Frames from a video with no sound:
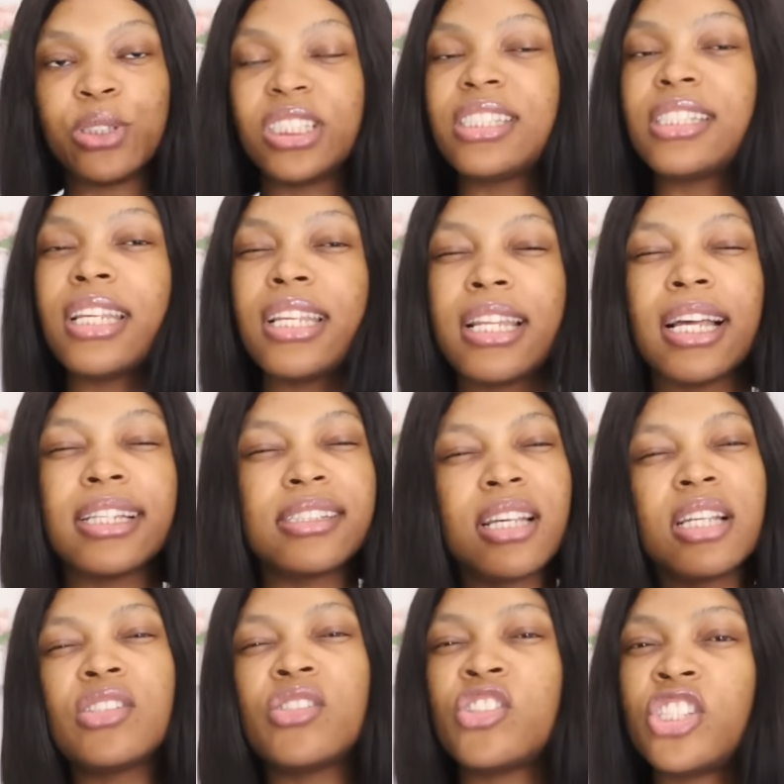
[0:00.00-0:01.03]
she said that
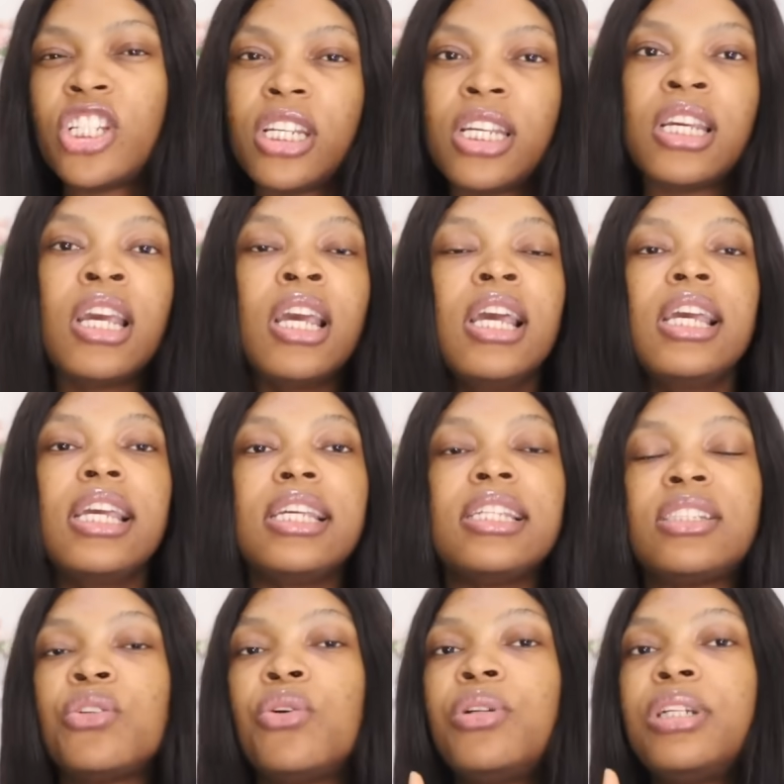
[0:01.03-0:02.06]
saturday
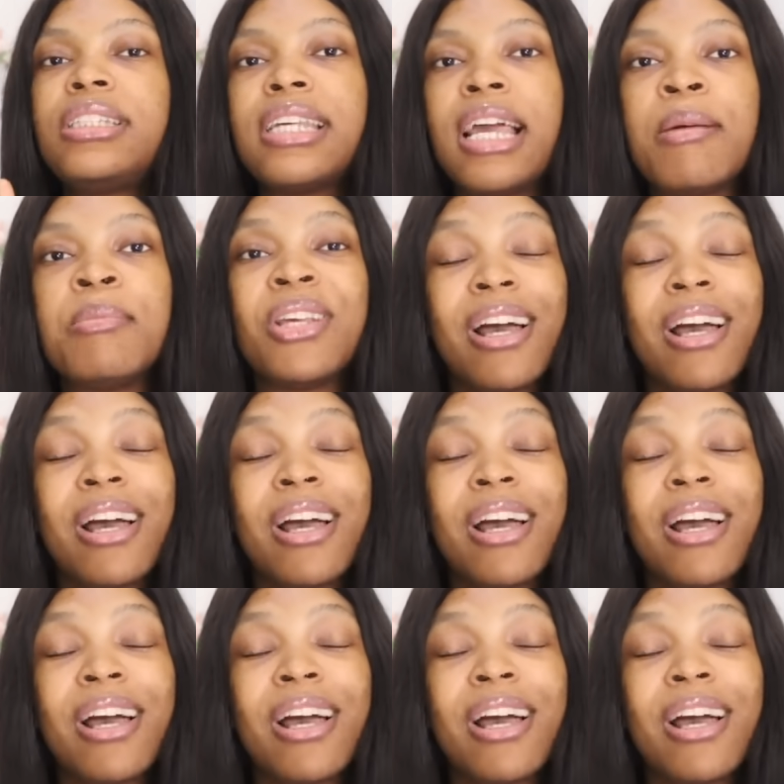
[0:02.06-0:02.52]
is the only time